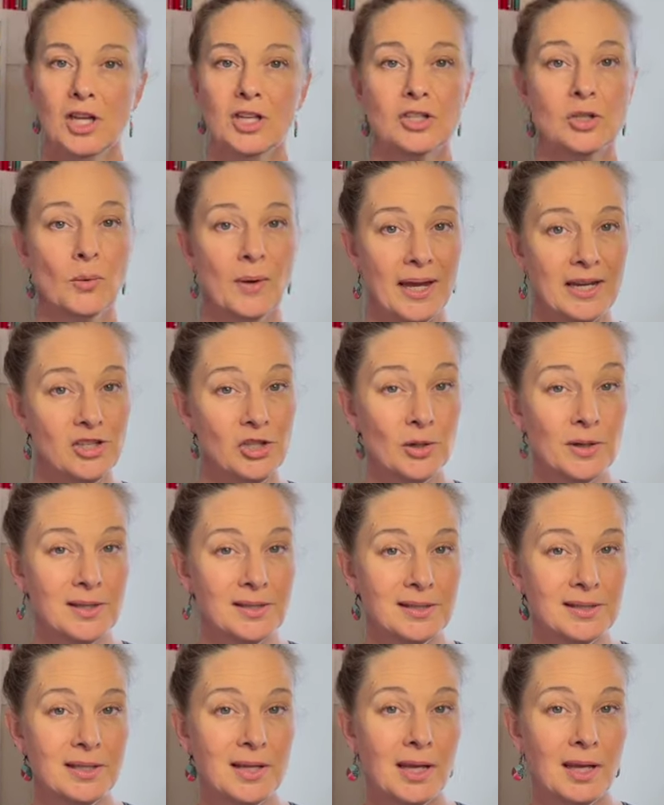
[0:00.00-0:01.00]
So as you can
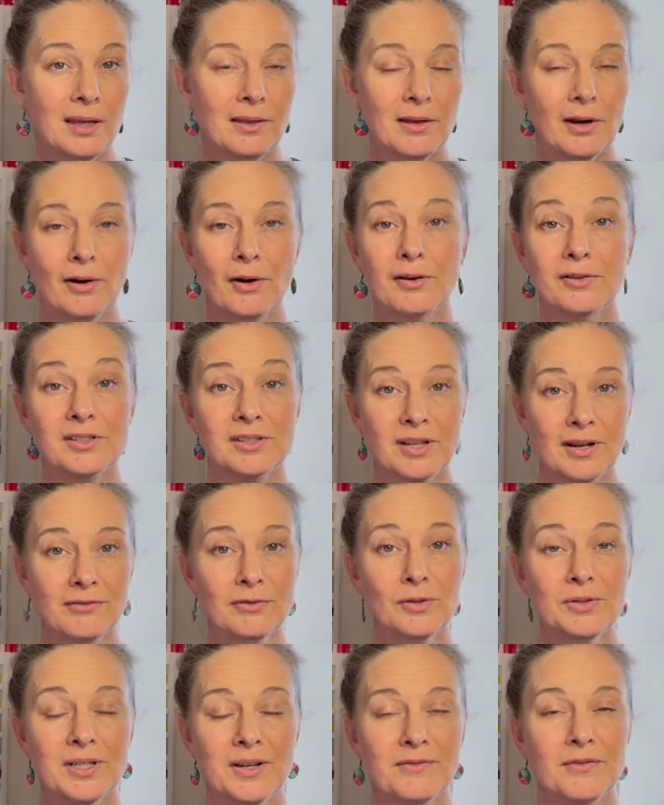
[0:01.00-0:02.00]
see, there are
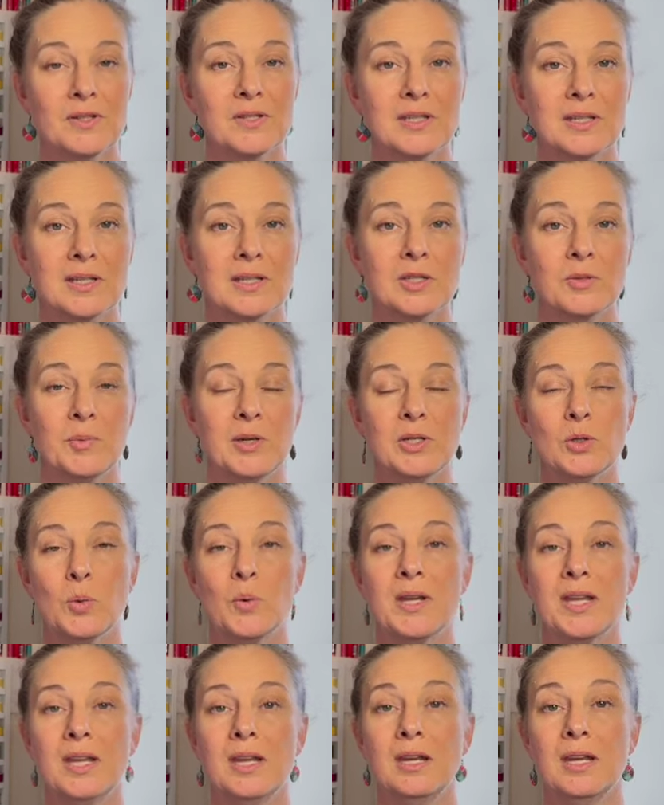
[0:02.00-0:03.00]
several differences
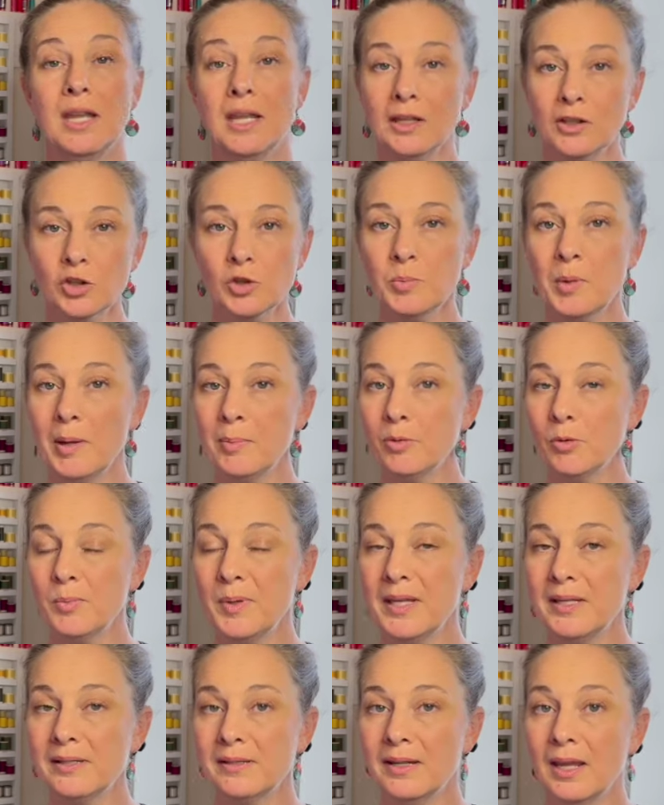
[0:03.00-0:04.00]
between English paper
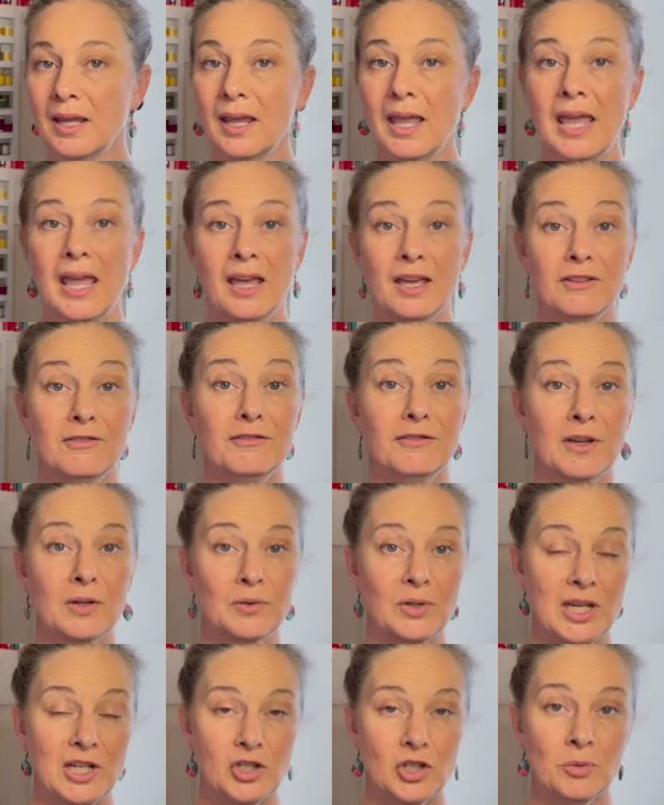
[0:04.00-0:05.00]
piecing and
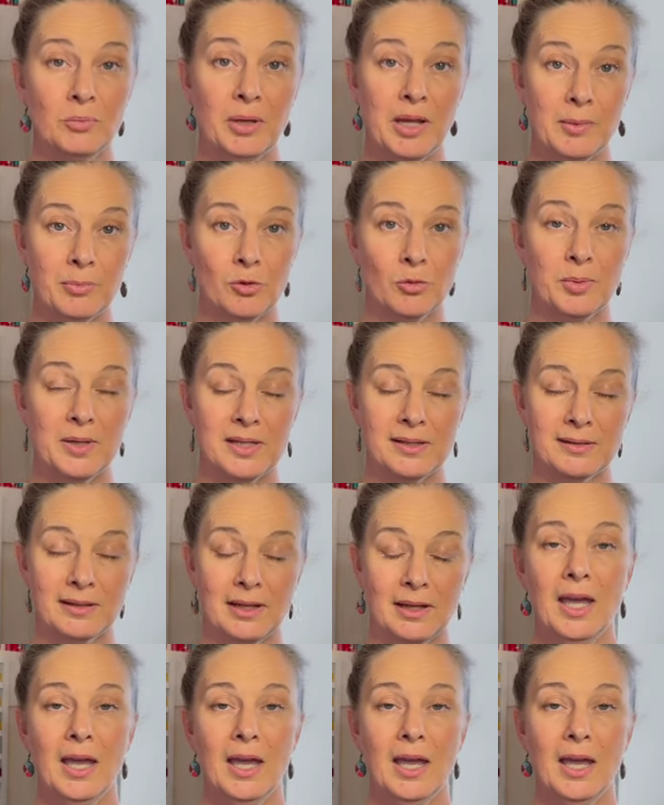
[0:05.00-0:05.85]
foundation paper piecing.